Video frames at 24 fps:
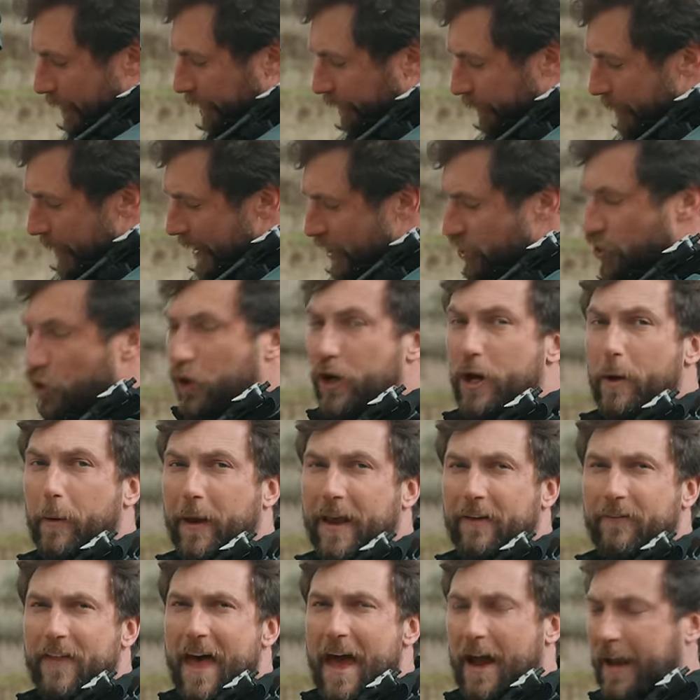So make sure you
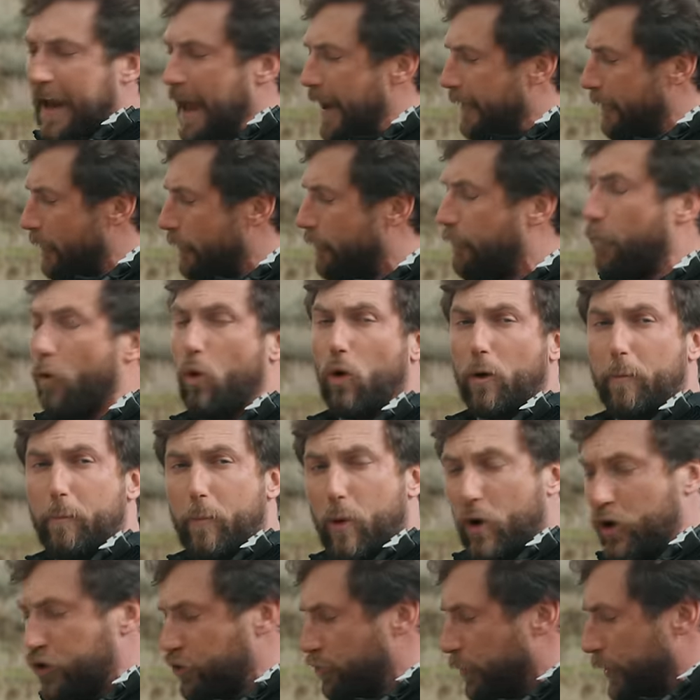give that kind of forward
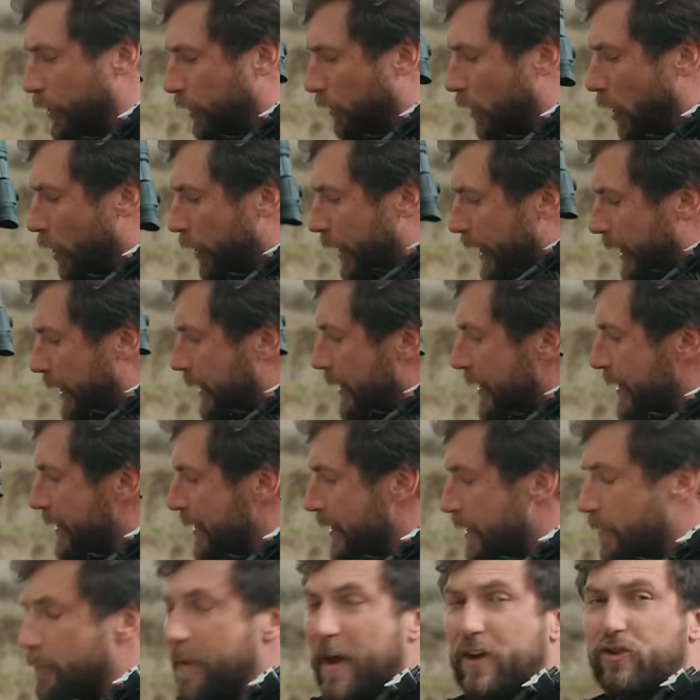push when you're loading,
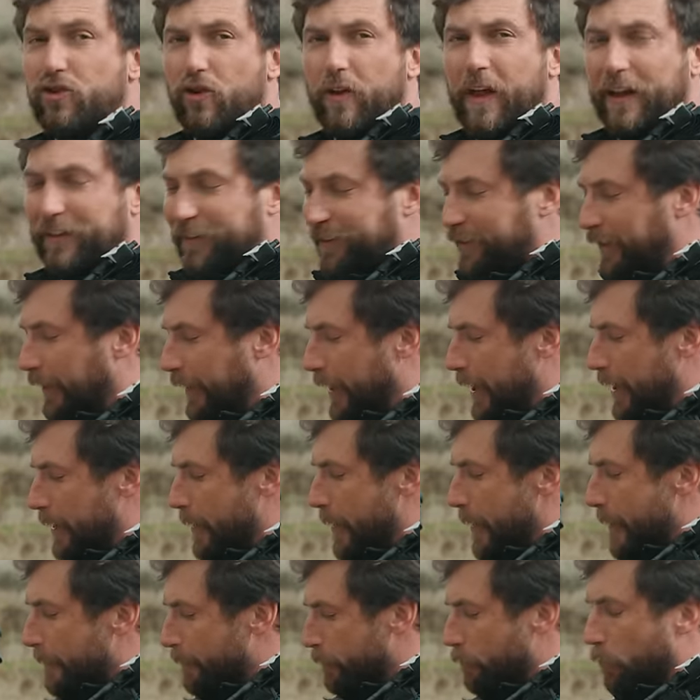make sure that's seated,
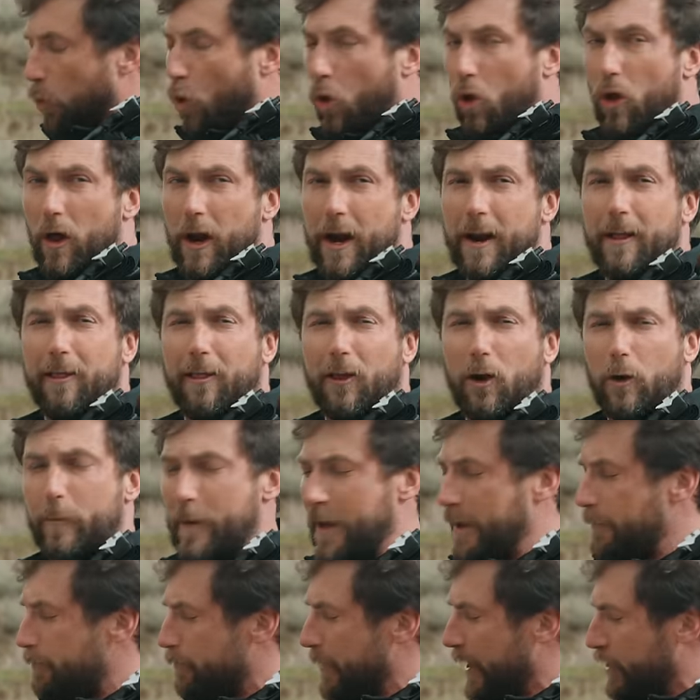pull on it a little
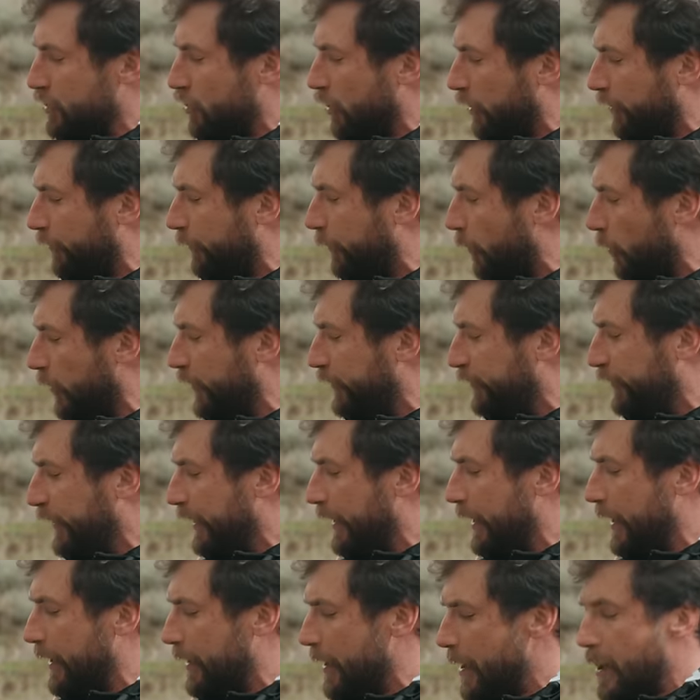bit, make sure it's fully
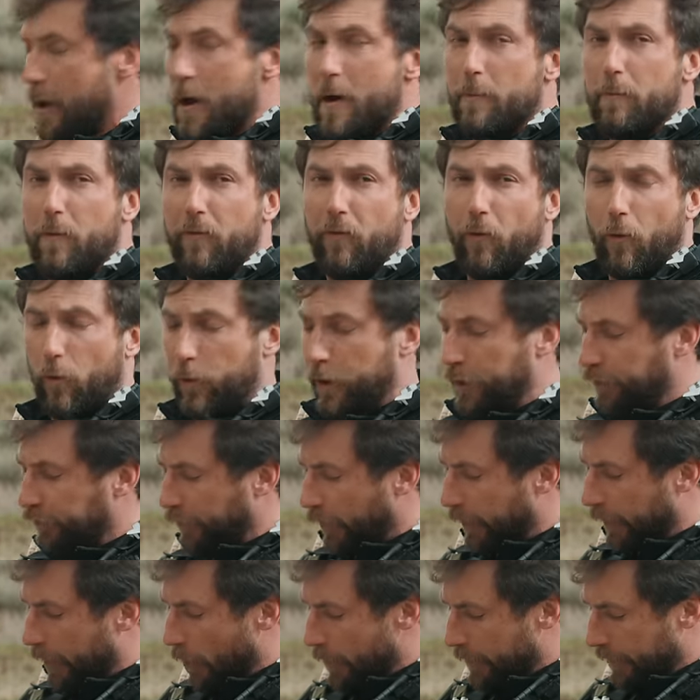seated before you
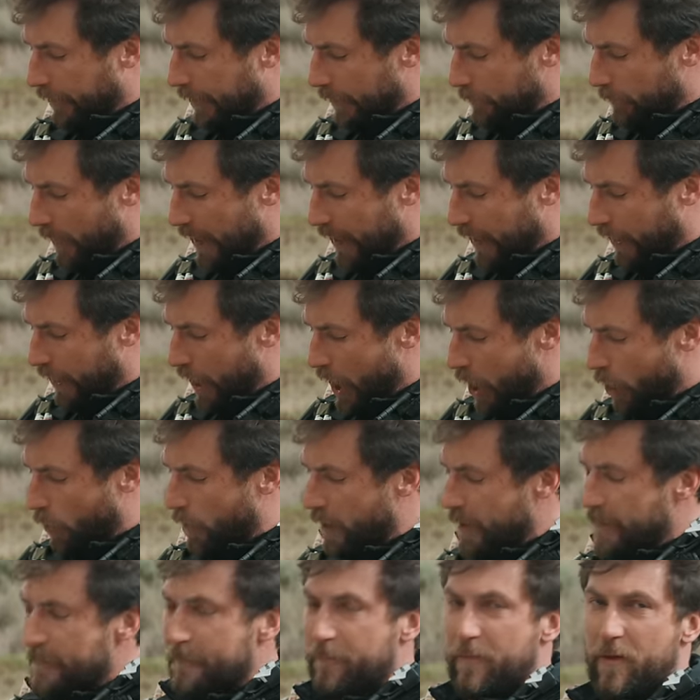start go getting ready to go.
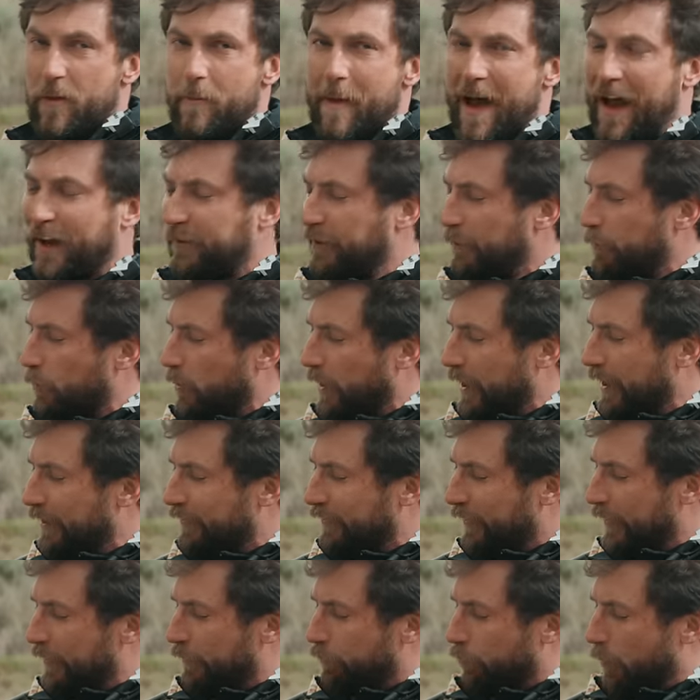And the magazine
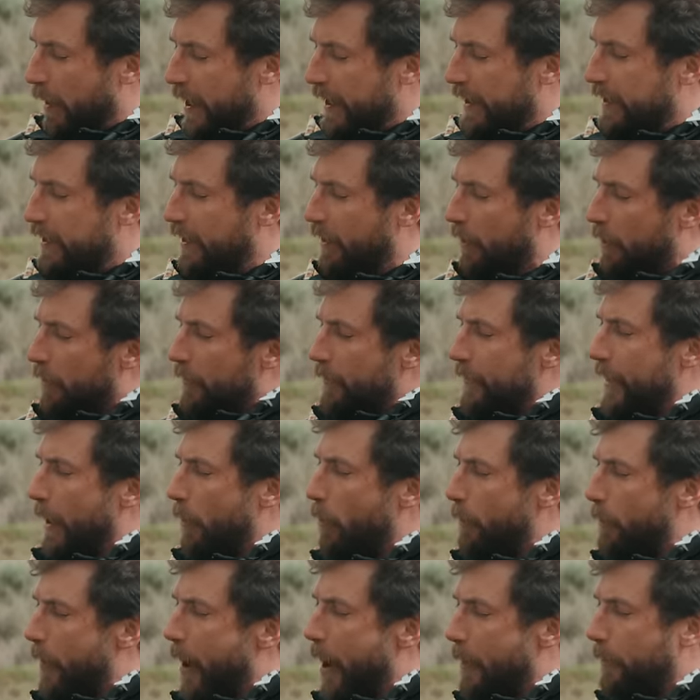release is right here, that
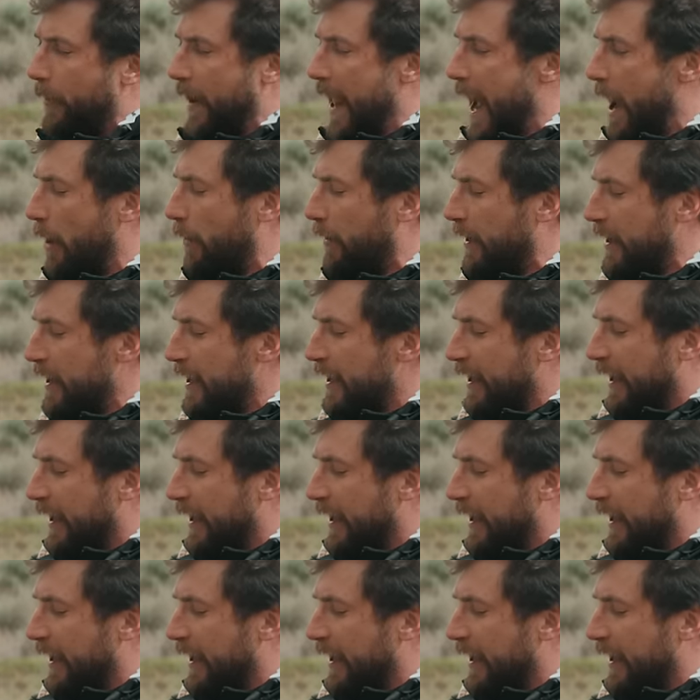will pop it out.